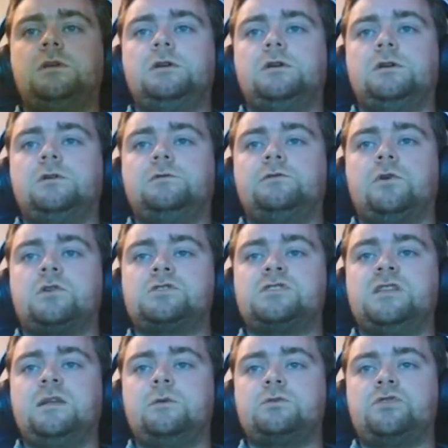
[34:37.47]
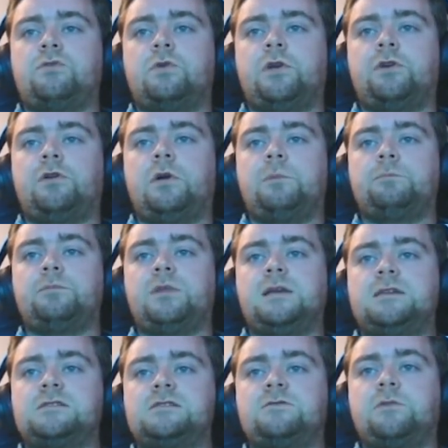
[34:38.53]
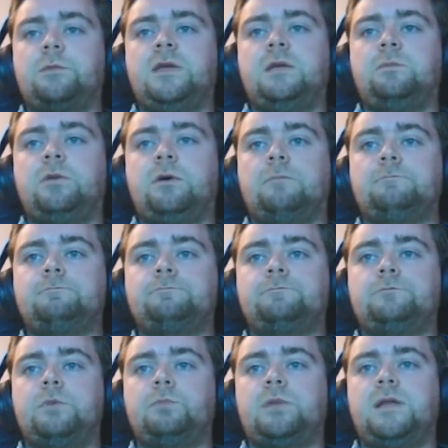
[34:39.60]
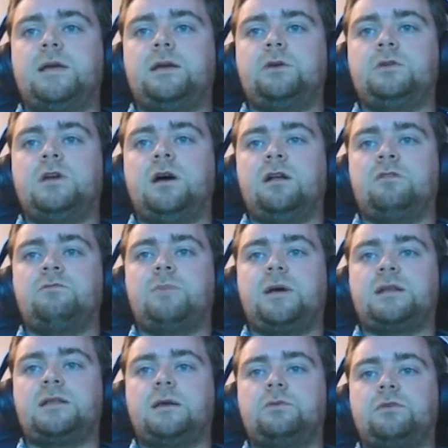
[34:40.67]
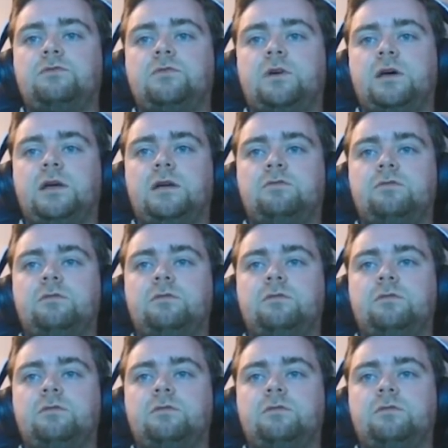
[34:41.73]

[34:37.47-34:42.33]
unfortunately it was a runner-up place for me. But been playing good golf, back down to 5.